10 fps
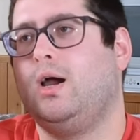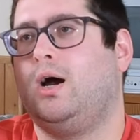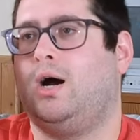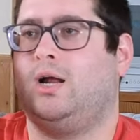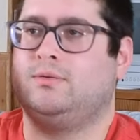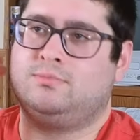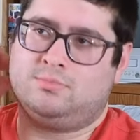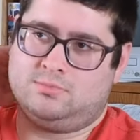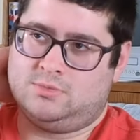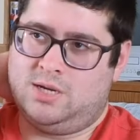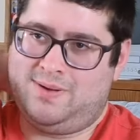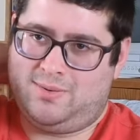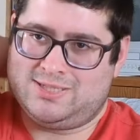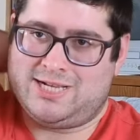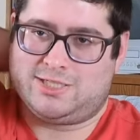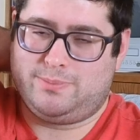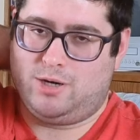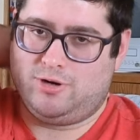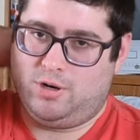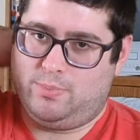Um, I'll probably watch that
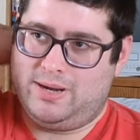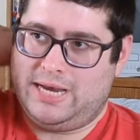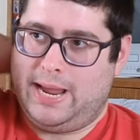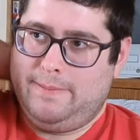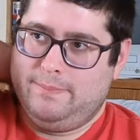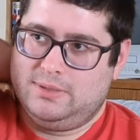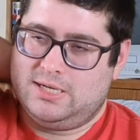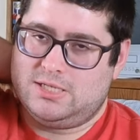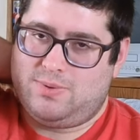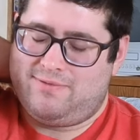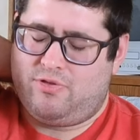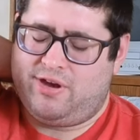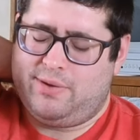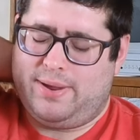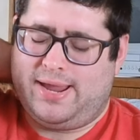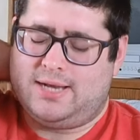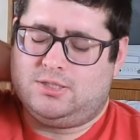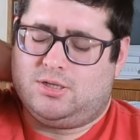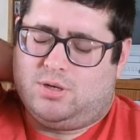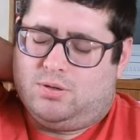tomorrow on Monday because we have a three day weekend,
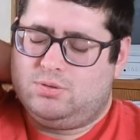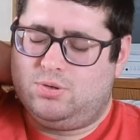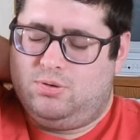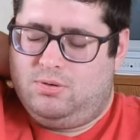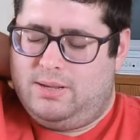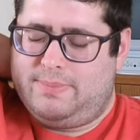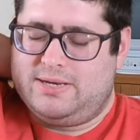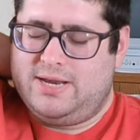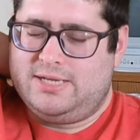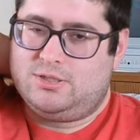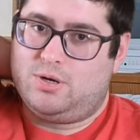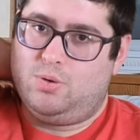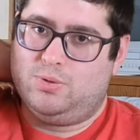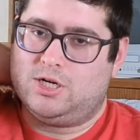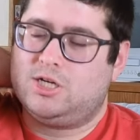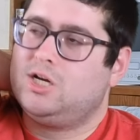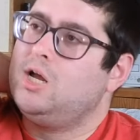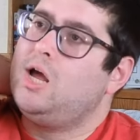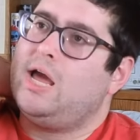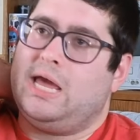so no school on Monday, so no work.
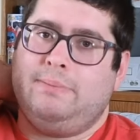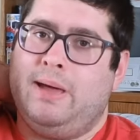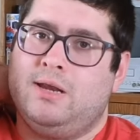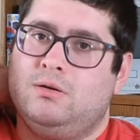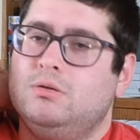Amen.